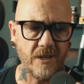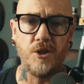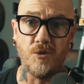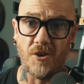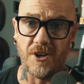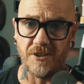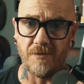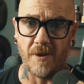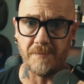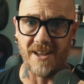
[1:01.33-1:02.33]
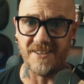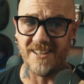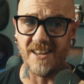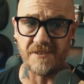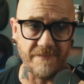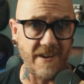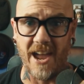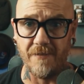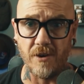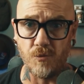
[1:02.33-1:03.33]
Can you not interrupt, Daniel? That's
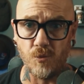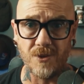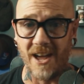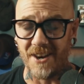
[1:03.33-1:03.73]
very rude,